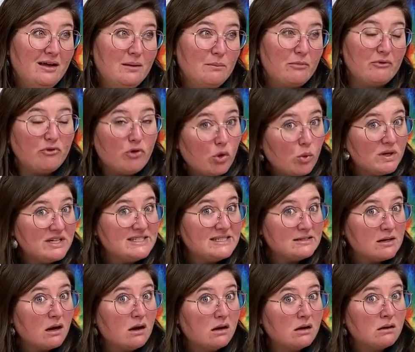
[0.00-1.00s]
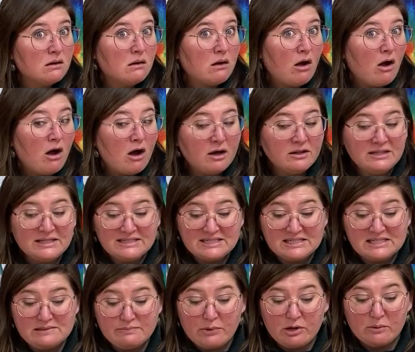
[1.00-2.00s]
Before we start on this
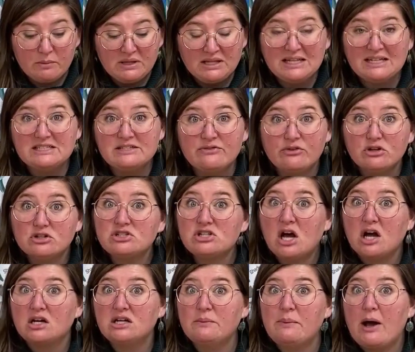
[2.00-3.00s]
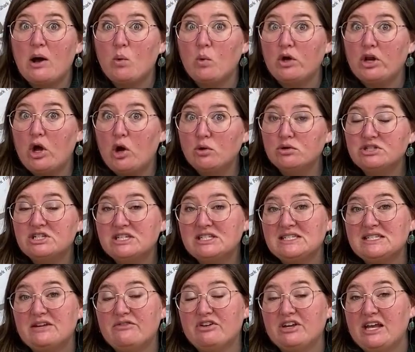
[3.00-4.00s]
experiment, let's first talk about what ocean
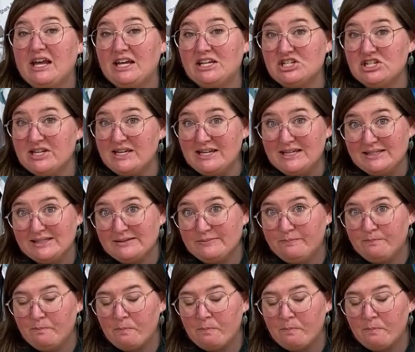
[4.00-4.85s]
acidification is.